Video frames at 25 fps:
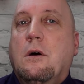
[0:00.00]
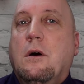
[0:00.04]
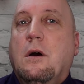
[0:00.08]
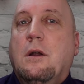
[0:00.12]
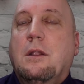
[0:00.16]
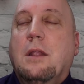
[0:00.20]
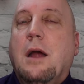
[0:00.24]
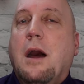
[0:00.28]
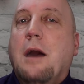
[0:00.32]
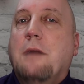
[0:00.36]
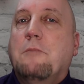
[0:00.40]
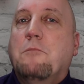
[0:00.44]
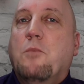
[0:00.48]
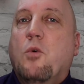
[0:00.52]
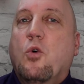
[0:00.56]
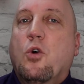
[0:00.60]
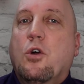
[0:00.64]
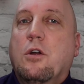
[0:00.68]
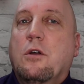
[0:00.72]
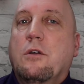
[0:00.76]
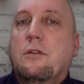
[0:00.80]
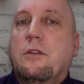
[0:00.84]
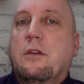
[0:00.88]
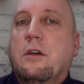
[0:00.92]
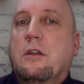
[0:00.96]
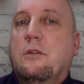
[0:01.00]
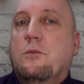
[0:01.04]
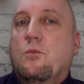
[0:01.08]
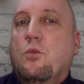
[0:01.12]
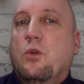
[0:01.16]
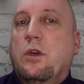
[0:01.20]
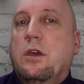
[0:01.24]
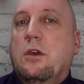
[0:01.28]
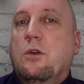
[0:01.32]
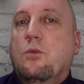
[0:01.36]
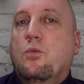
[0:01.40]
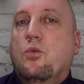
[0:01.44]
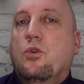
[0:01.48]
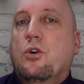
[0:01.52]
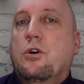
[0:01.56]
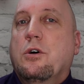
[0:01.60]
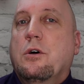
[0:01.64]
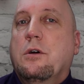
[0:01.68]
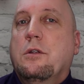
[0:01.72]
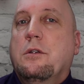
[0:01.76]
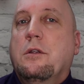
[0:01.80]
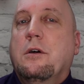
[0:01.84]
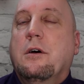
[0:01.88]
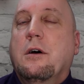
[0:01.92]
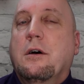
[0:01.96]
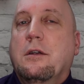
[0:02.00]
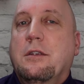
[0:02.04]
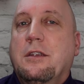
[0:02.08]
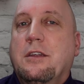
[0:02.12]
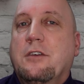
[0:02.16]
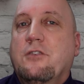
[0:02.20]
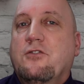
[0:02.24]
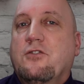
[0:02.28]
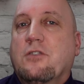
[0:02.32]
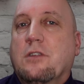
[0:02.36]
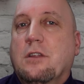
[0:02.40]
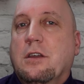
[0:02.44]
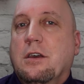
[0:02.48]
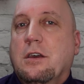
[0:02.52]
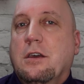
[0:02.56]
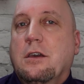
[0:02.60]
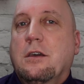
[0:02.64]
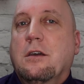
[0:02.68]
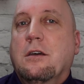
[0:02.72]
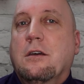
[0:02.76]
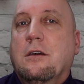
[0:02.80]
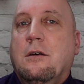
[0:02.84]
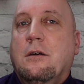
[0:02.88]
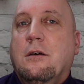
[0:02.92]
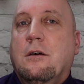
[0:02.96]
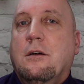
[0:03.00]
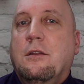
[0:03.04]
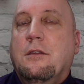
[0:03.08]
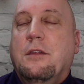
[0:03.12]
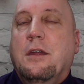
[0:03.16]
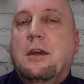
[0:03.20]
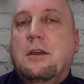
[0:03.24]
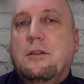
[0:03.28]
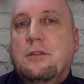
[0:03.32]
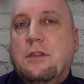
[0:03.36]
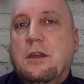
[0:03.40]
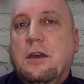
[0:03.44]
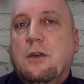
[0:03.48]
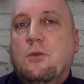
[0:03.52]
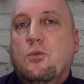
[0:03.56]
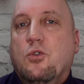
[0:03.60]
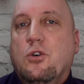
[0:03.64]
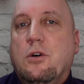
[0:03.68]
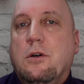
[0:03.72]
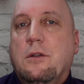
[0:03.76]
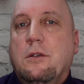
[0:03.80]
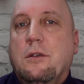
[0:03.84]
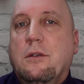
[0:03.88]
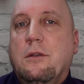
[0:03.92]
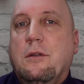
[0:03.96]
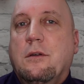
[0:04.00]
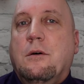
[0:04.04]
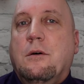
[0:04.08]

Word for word: a lot more than we would initially think they would.